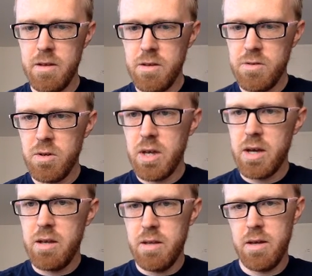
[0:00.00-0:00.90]
So
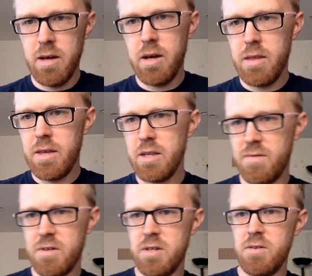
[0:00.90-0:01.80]
yeah, thanks
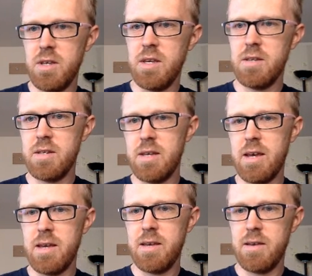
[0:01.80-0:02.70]
for tuning in today.